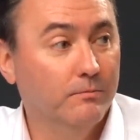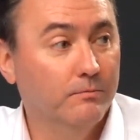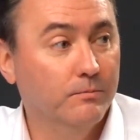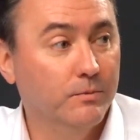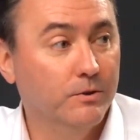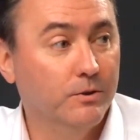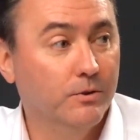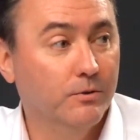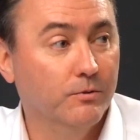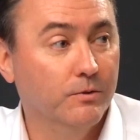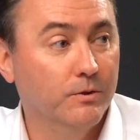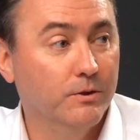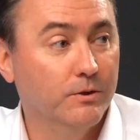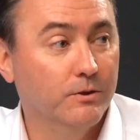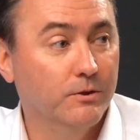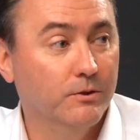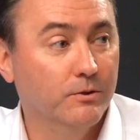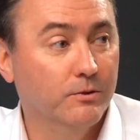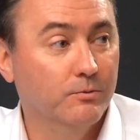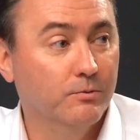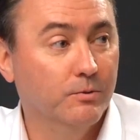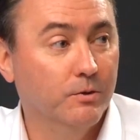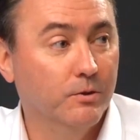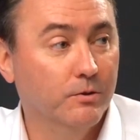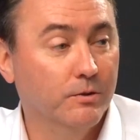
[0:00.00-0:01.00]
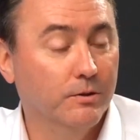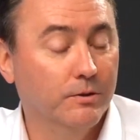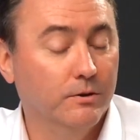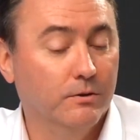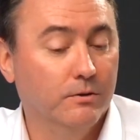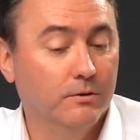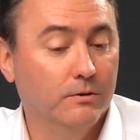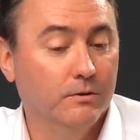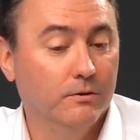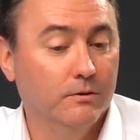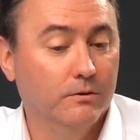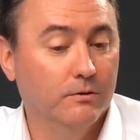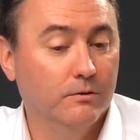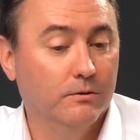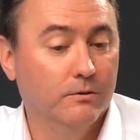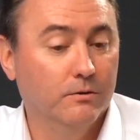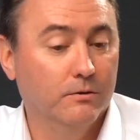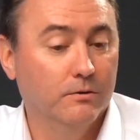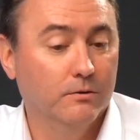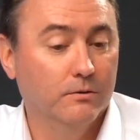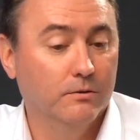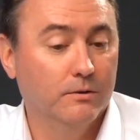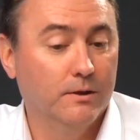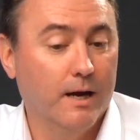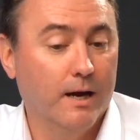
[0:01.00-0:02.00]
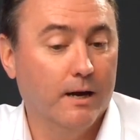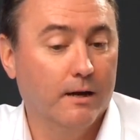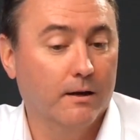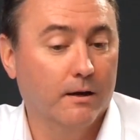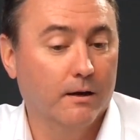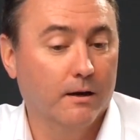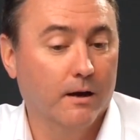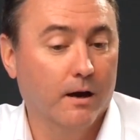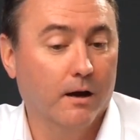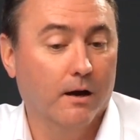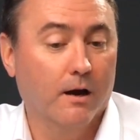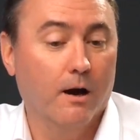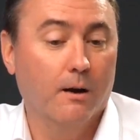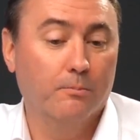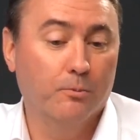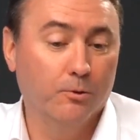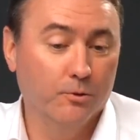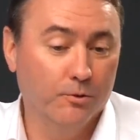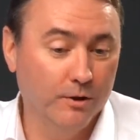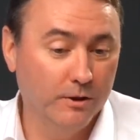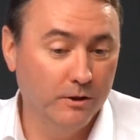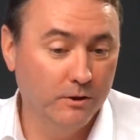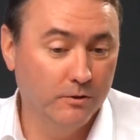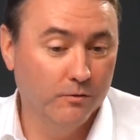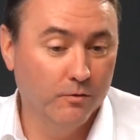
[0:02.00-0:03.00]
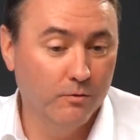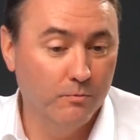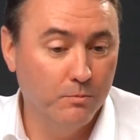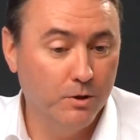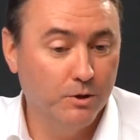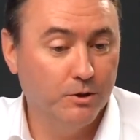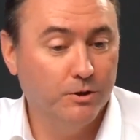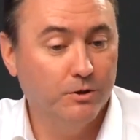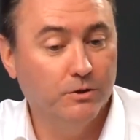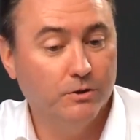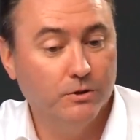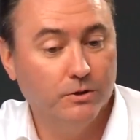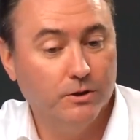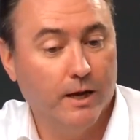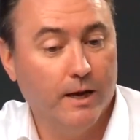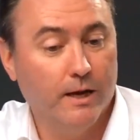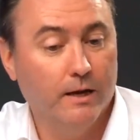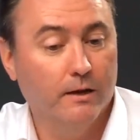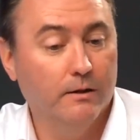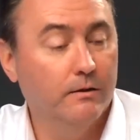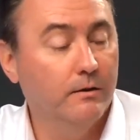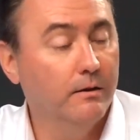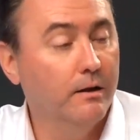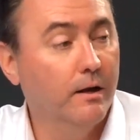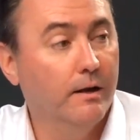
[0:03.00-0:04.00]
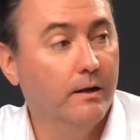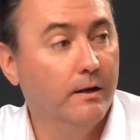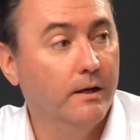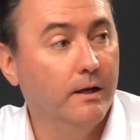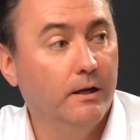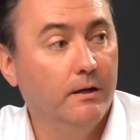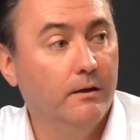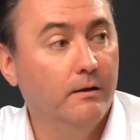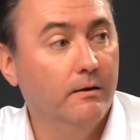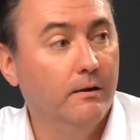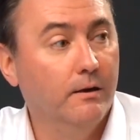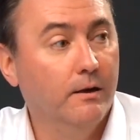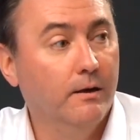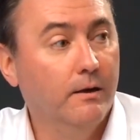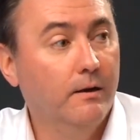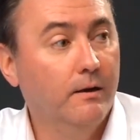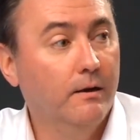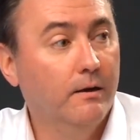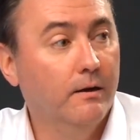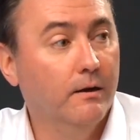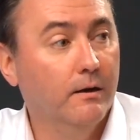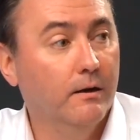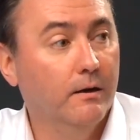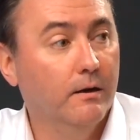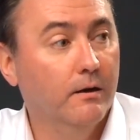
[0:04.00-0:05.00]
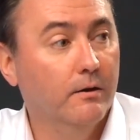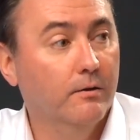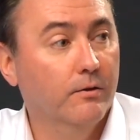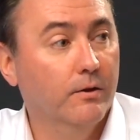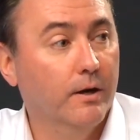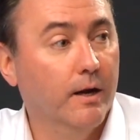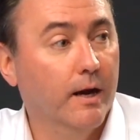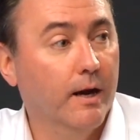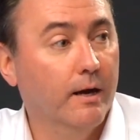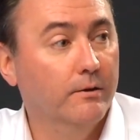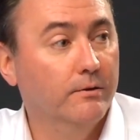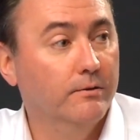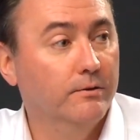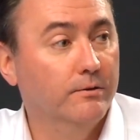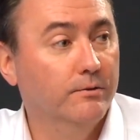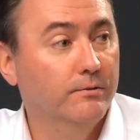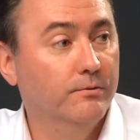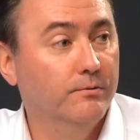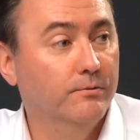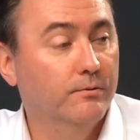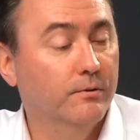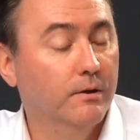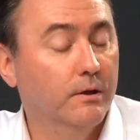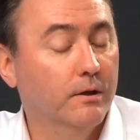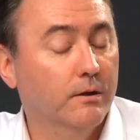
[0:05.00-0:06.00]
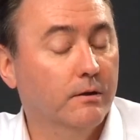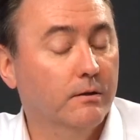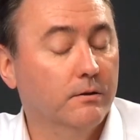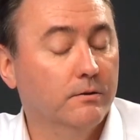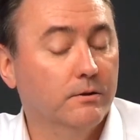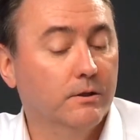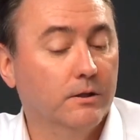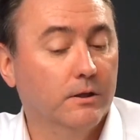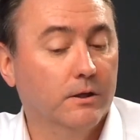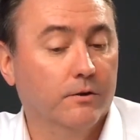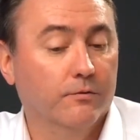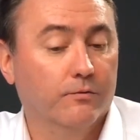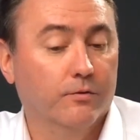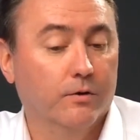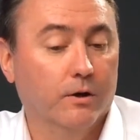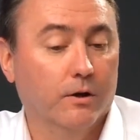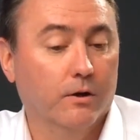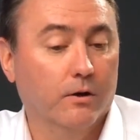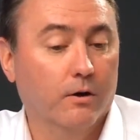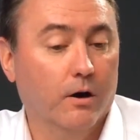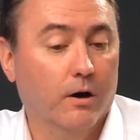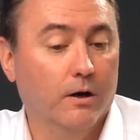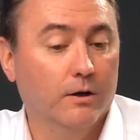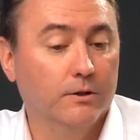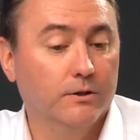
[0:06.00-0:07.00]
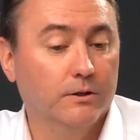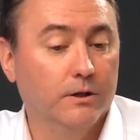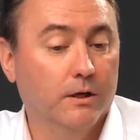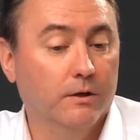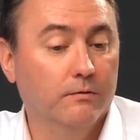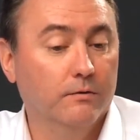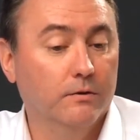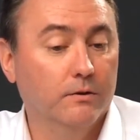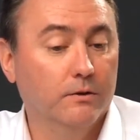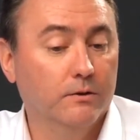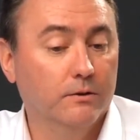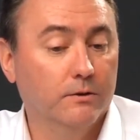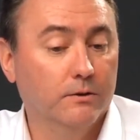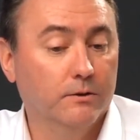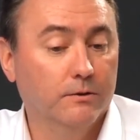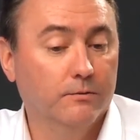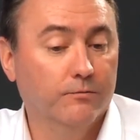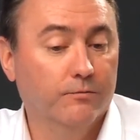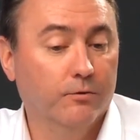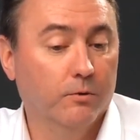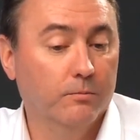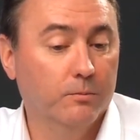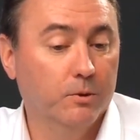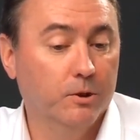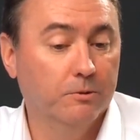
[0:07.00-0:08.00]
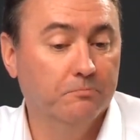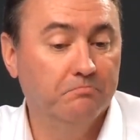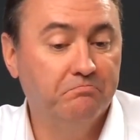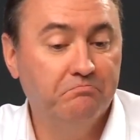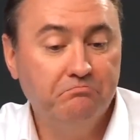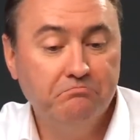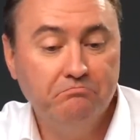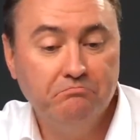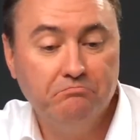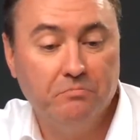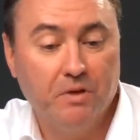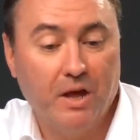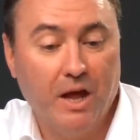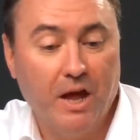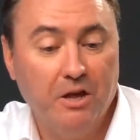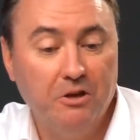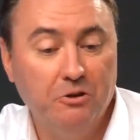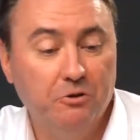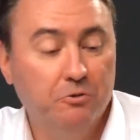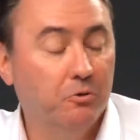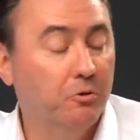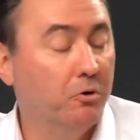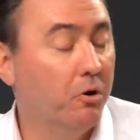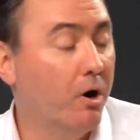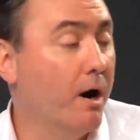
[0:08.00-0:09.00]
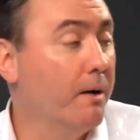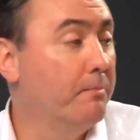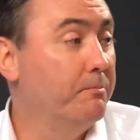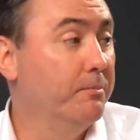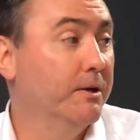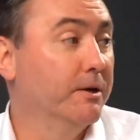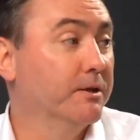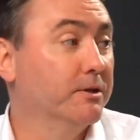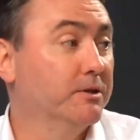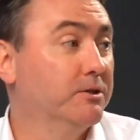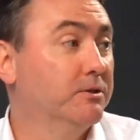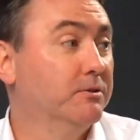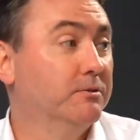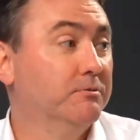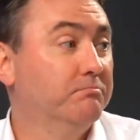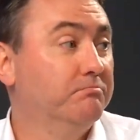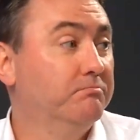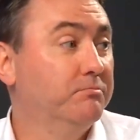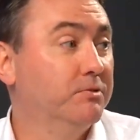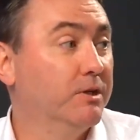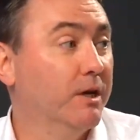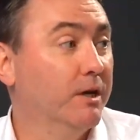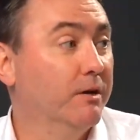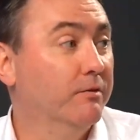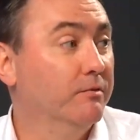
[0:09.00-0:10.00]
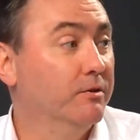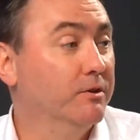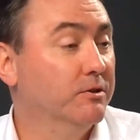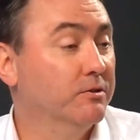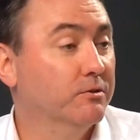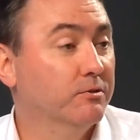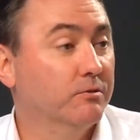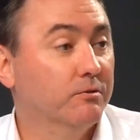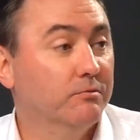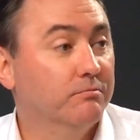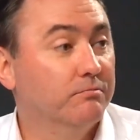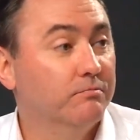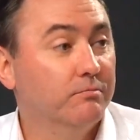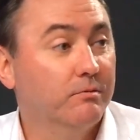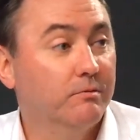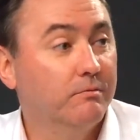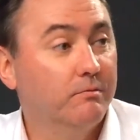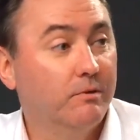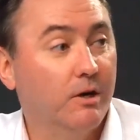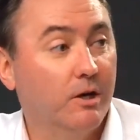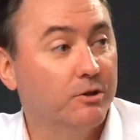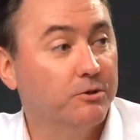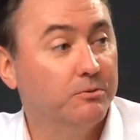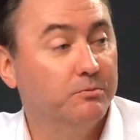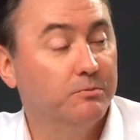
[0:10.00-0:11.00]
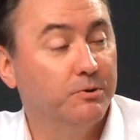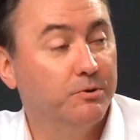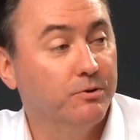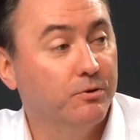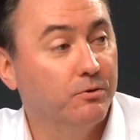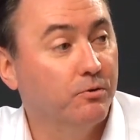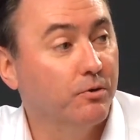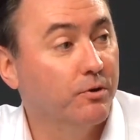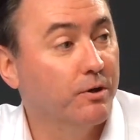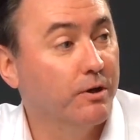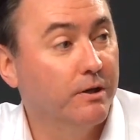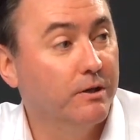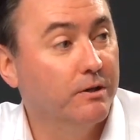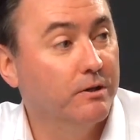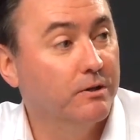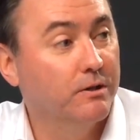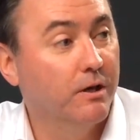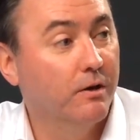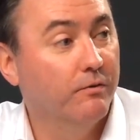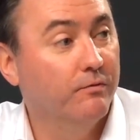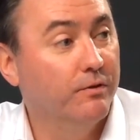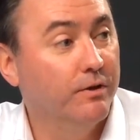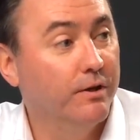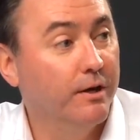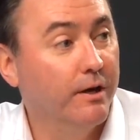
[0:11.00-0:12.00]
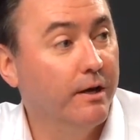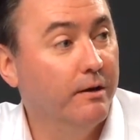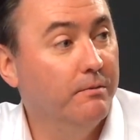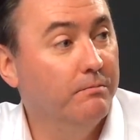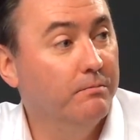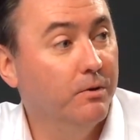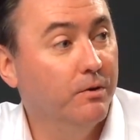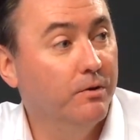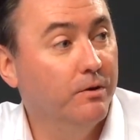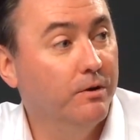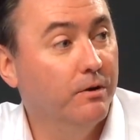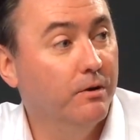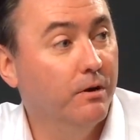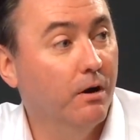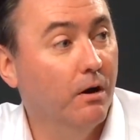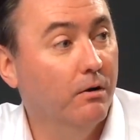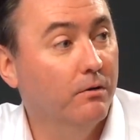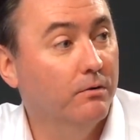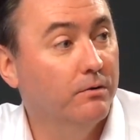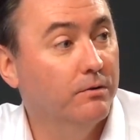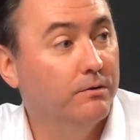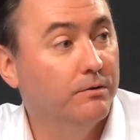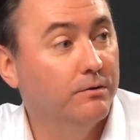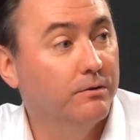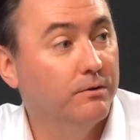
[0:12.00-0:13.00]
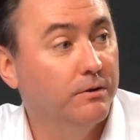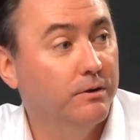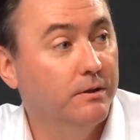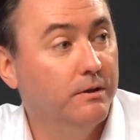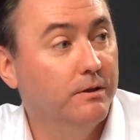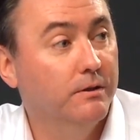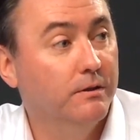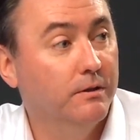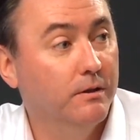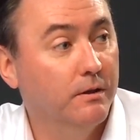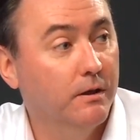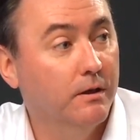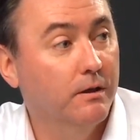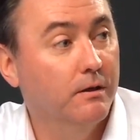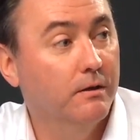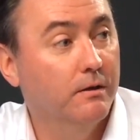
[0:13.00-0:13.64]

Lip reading: So this is really to attack a couple things of emissions and heat that add to significant cost savings. From an annual OpEx savings, customers are looking at $7 to $8 million in